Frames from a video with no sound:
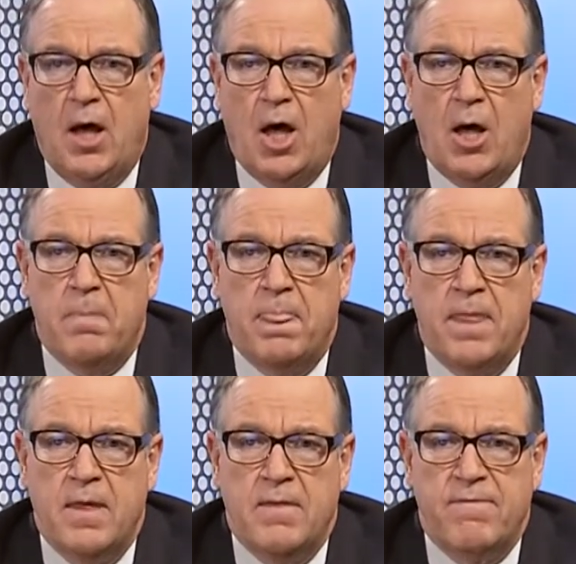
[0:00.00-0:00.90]

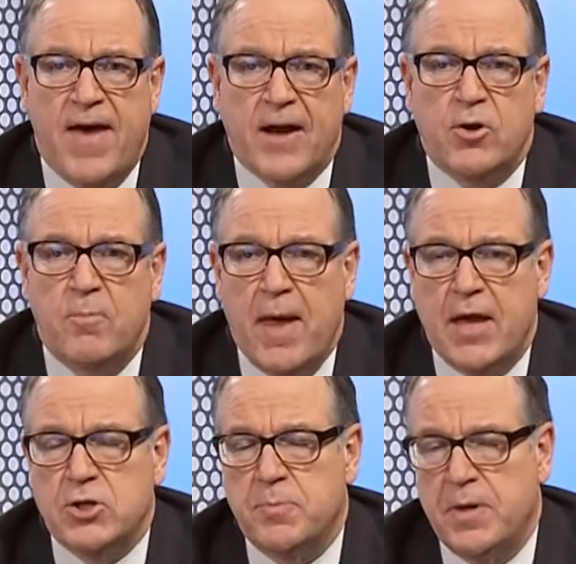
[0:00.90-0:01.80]
The factor
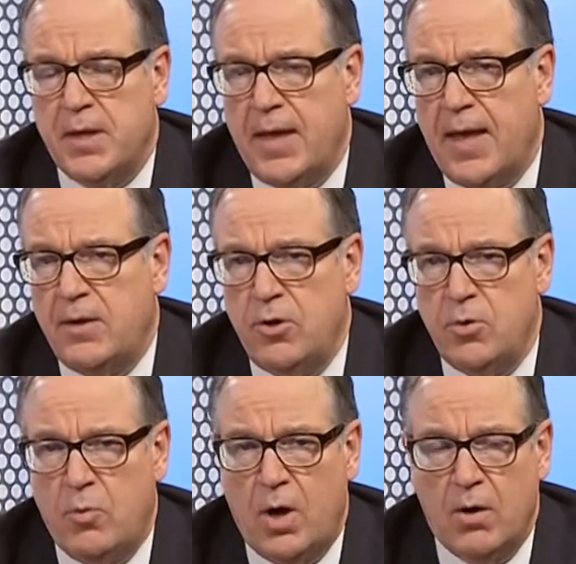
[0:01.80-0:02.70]
management, again,
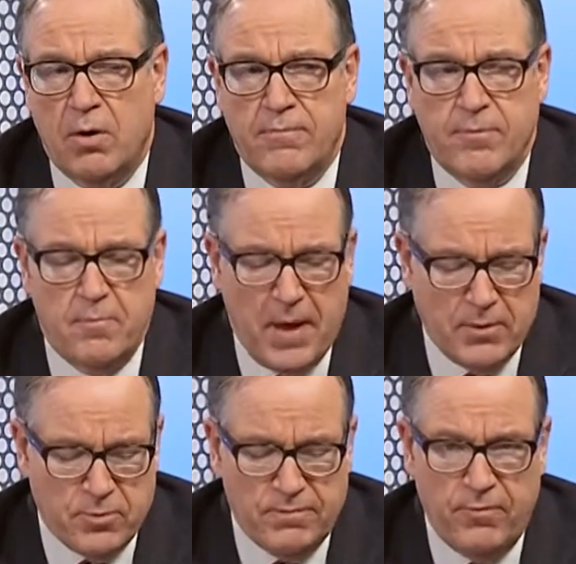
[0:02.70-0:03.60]
you heard from
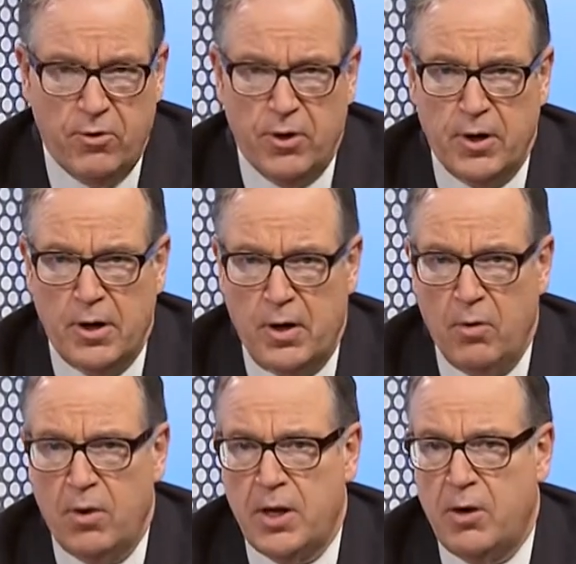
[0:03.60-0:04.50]
Patrick Fogarty
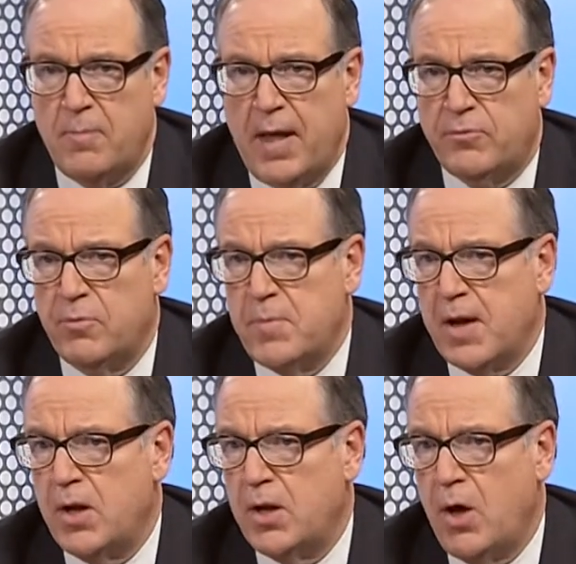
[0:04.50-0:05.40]
earlier about, so I'm
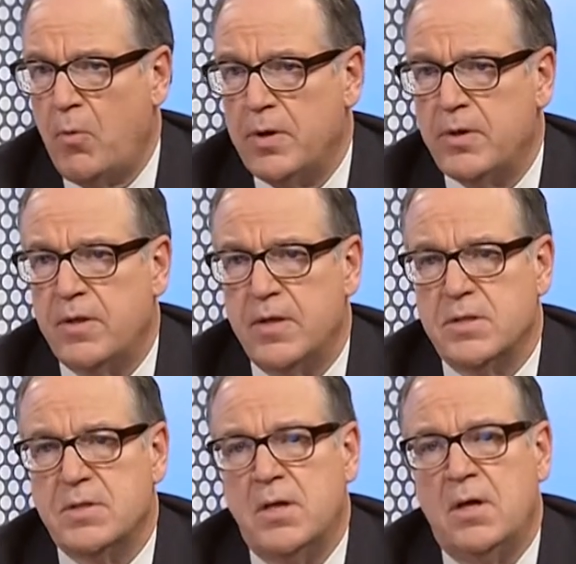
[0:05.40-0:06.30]
not going to go into
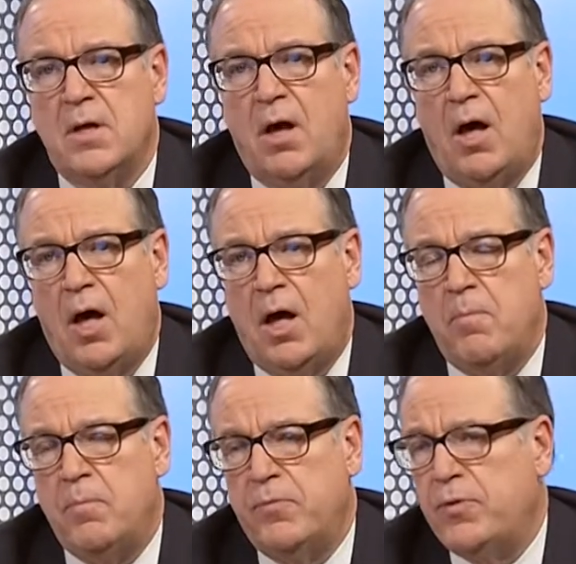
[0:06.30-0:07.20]
this.
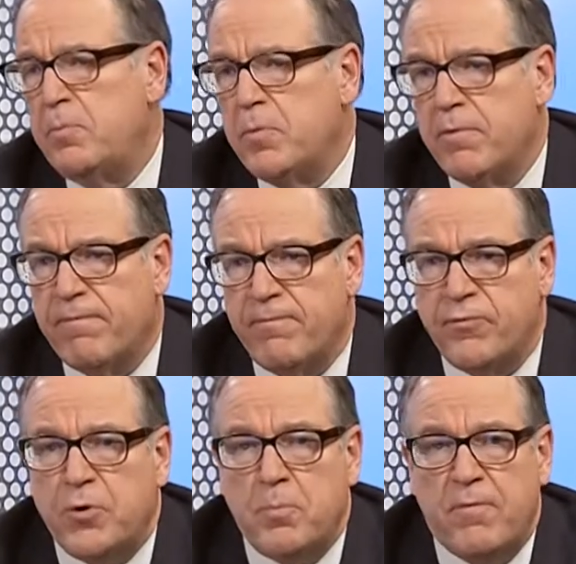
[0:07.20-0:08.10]

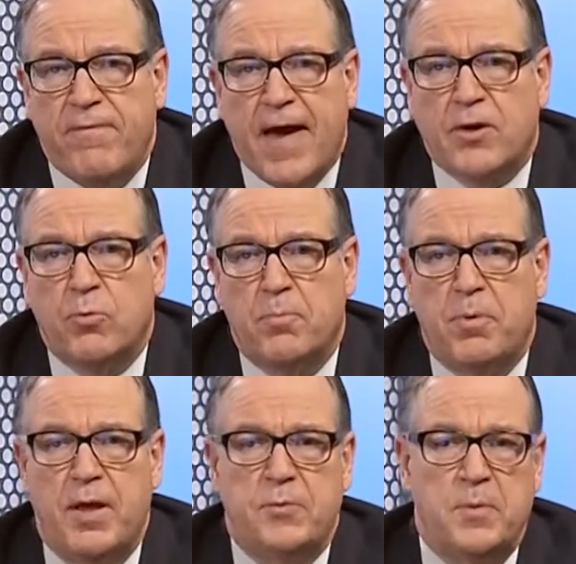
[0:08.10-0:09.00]
Simple factor
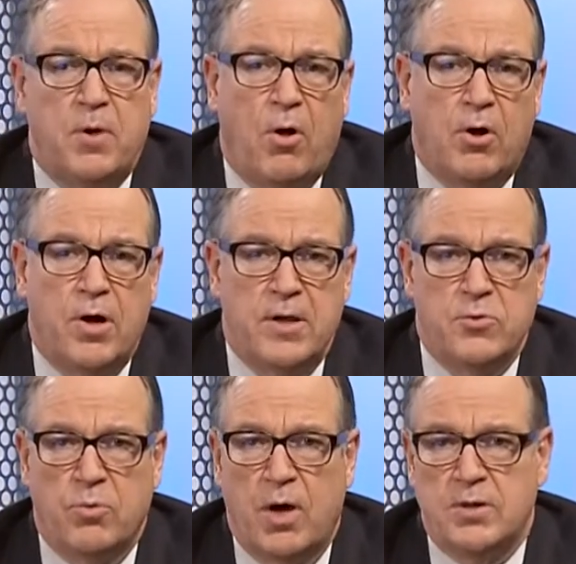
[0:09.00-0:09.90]
replacement,
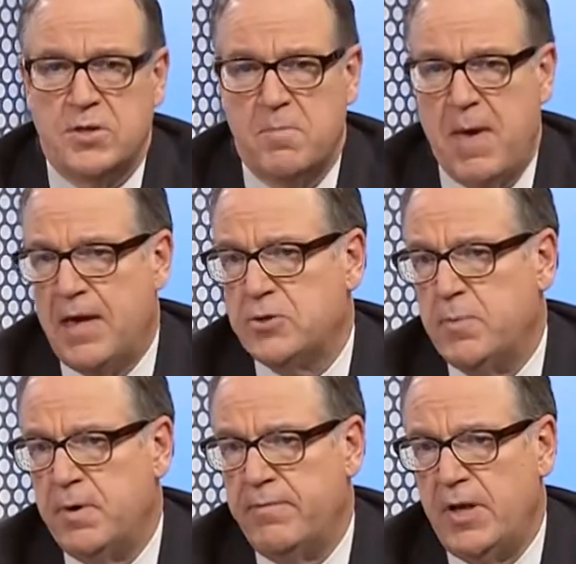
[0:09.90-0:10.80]
alternate drugs, and the
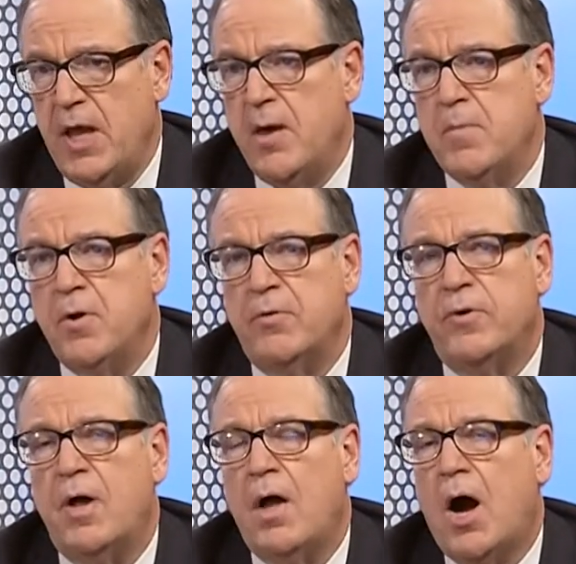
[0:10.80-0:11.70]
management of
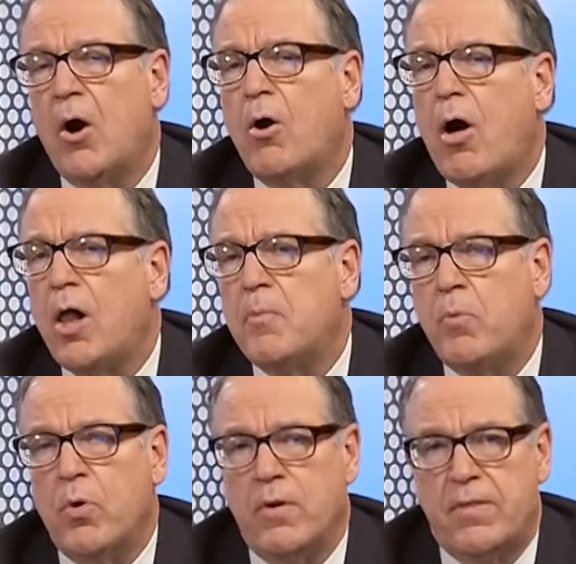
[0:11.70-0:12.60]
inhibitors are all
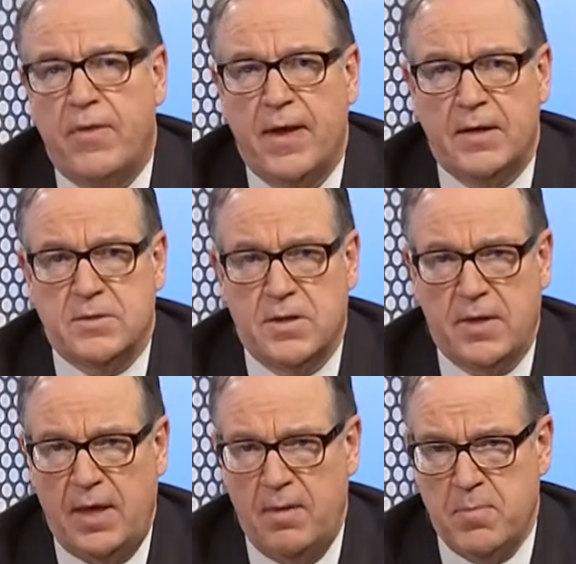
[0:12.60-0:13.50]
important things
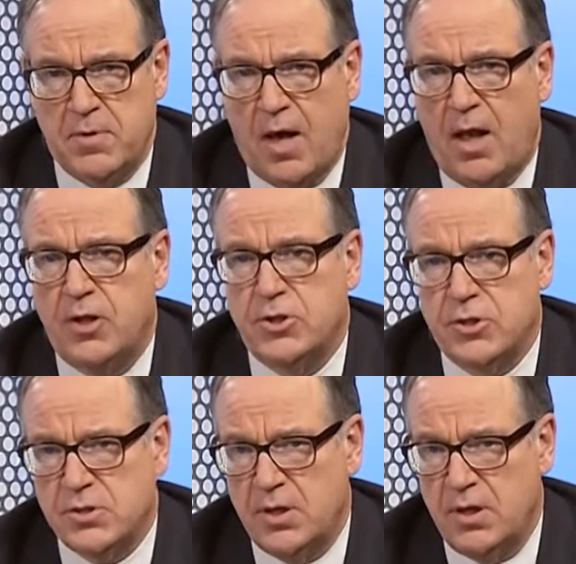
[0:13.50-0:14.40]
that the
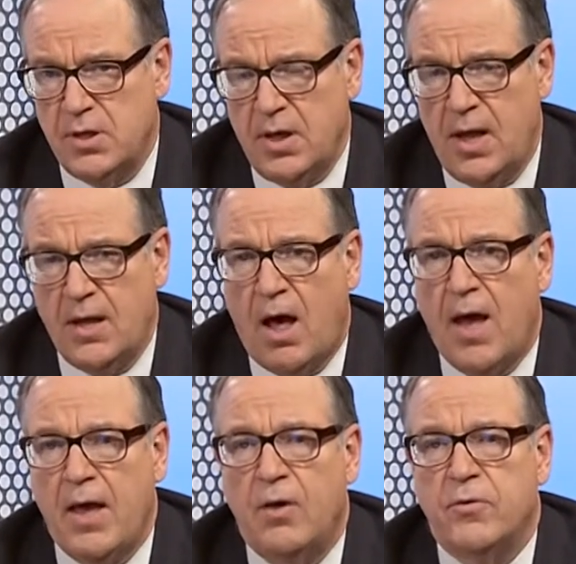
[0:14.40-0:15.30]
hematologist and
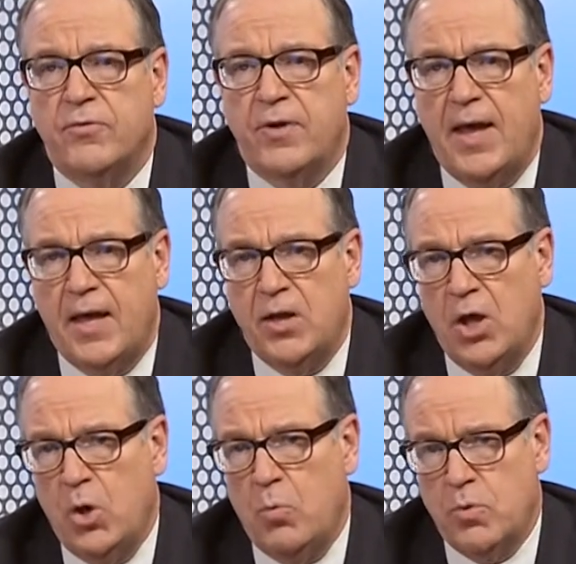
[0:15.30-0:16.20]
I understand
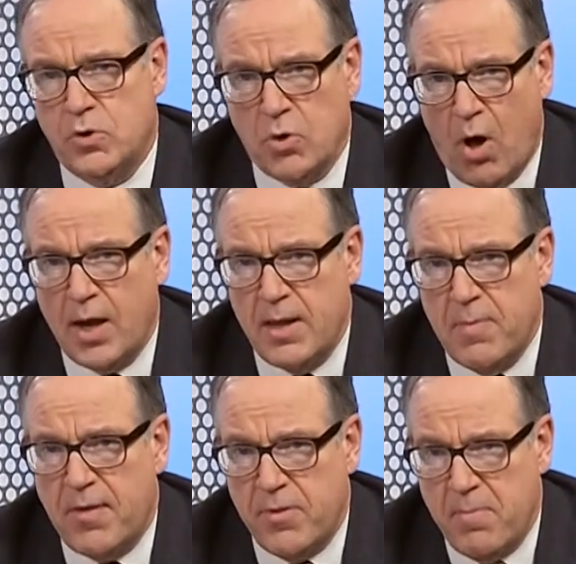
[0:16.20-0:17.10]
when we're talking
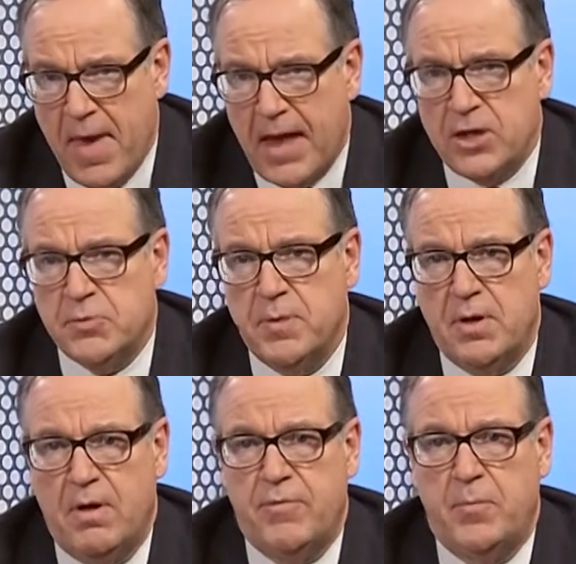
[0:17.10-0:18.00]
about the
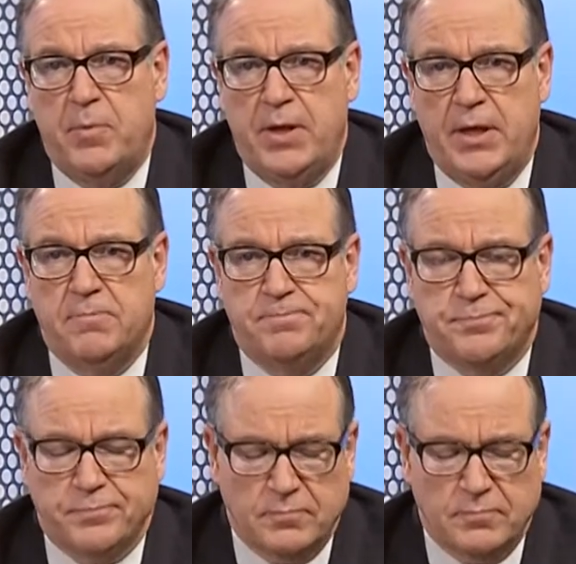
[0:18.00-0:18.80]
management of the bleed.